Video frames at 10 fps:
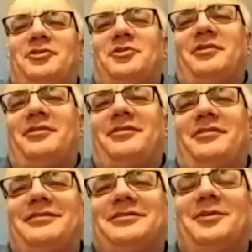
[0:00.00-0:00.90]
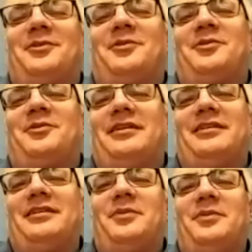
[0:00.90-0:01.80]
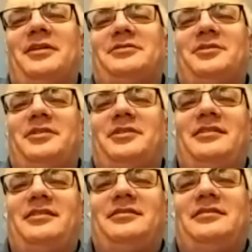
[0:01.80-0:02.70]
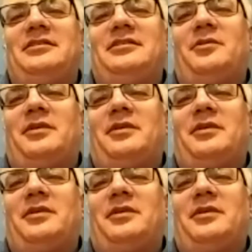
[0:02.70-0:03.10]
short, so a little bit. So like,